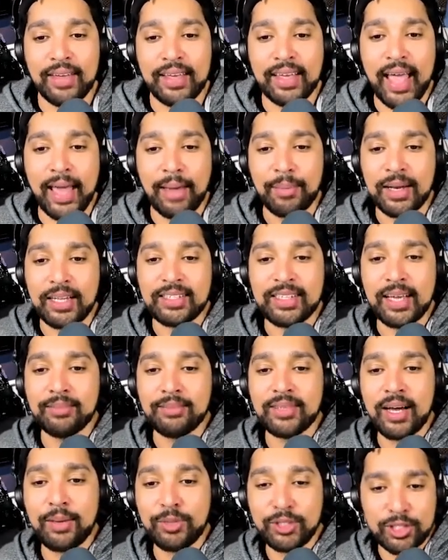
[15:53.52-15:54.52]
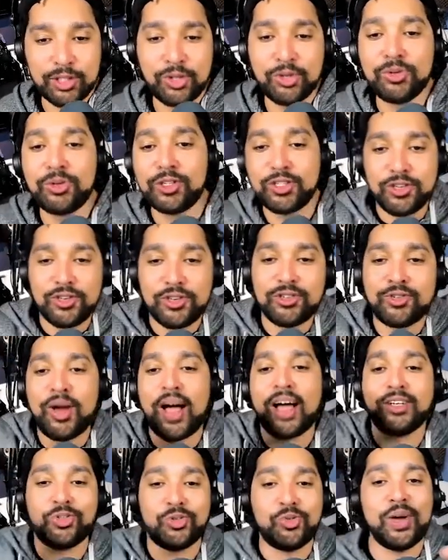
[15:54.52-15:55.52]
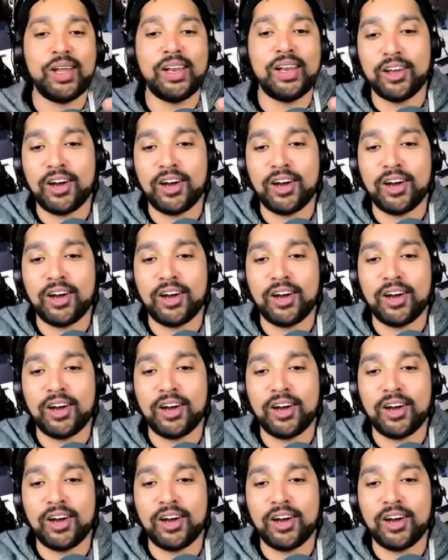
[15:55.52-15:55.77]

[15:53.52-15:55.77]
game at the same time, which is cool because you're using your actual wheel of your